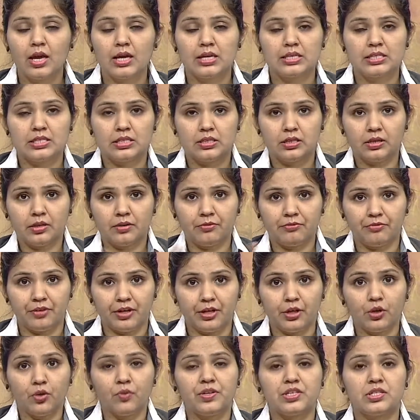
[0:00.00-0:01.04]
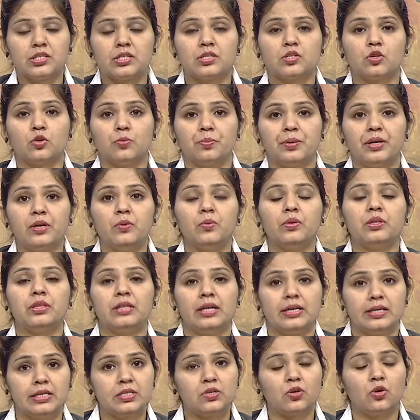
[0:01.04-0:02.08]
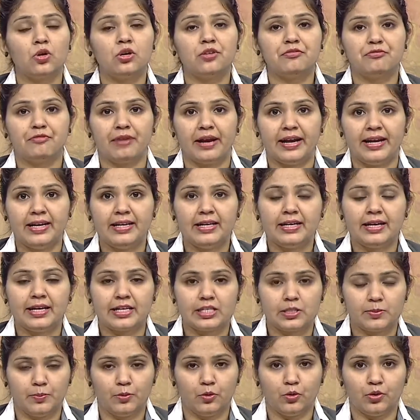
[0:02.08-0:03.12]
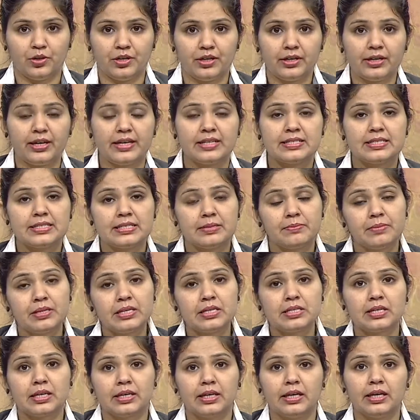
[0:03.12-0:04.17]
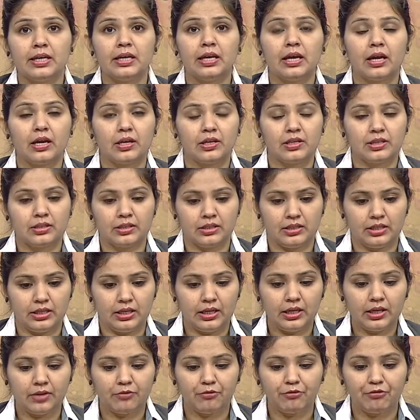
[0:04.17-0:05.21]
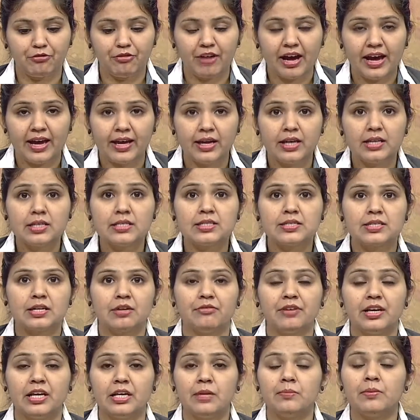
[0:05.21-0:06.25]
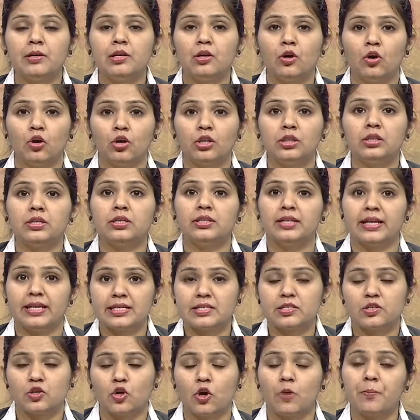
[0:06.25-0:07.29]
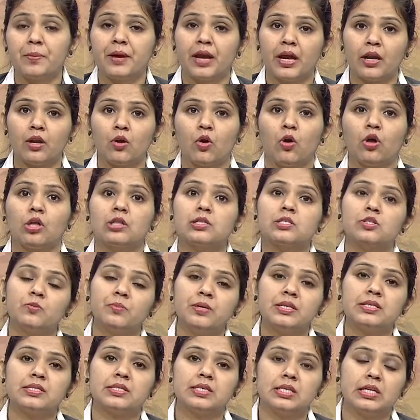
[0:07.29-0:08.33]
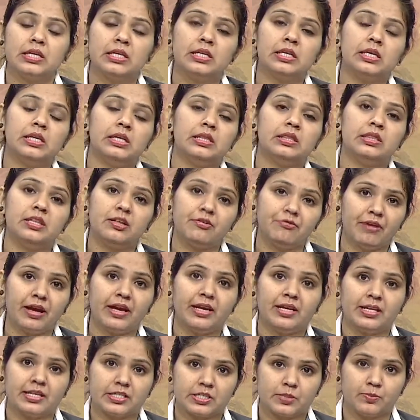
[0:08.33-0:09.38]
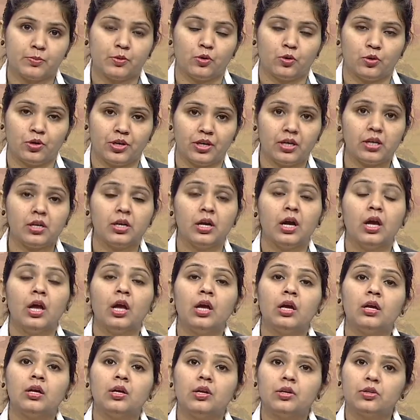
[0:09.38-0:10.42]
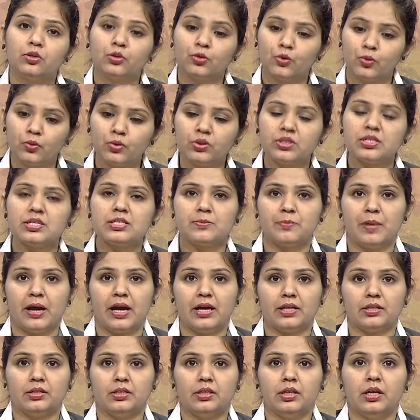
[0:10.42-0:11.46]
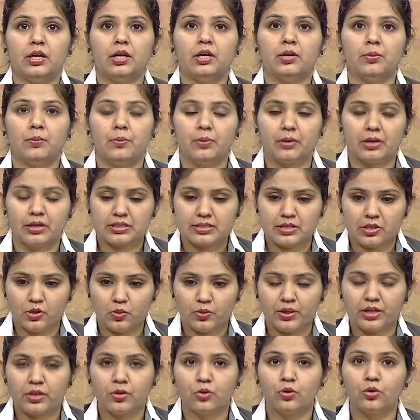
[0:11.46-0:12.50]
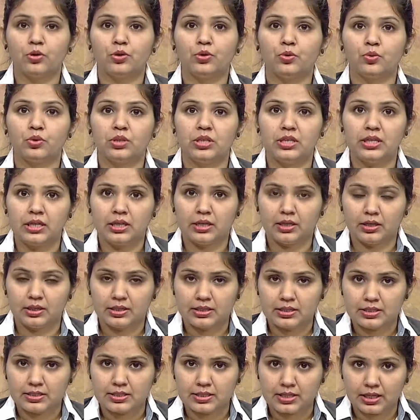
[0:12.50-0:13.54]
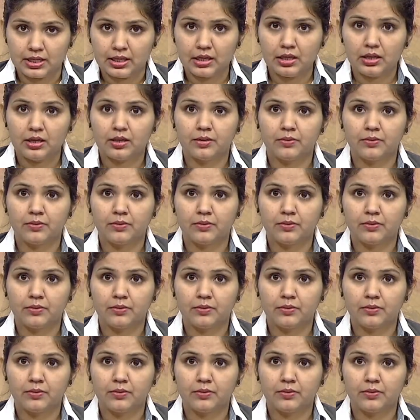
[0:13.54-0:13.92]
the window which is opened, that is called File Explorer, and similarly the files available on the desktop can also be seen in the File Explorer through this path. You can go to the C